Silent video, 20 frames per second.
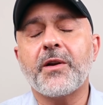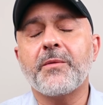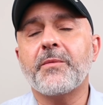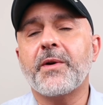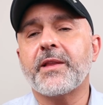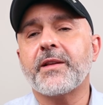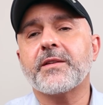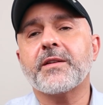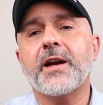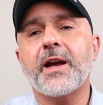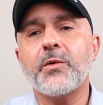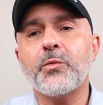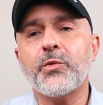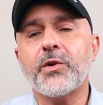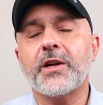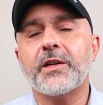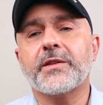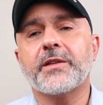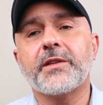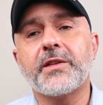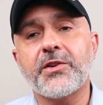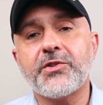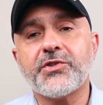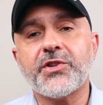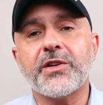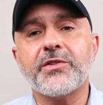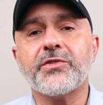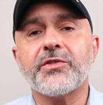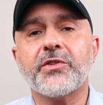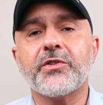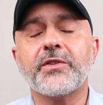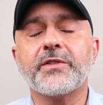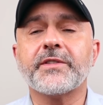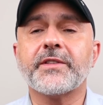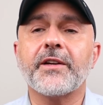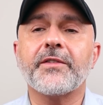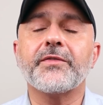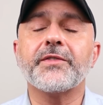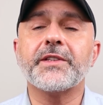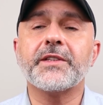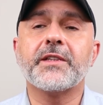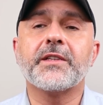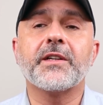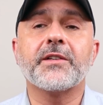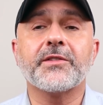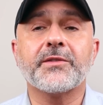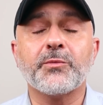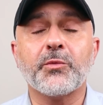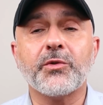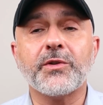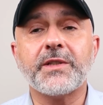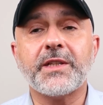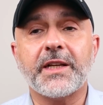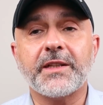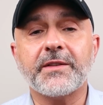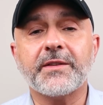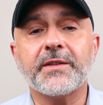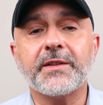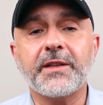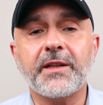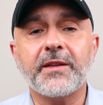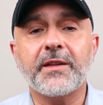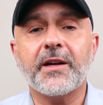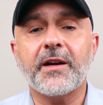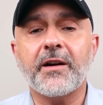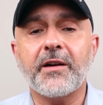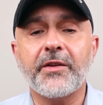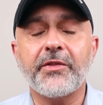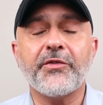and by the time we get to the ginger, it's definitely, there's more density there.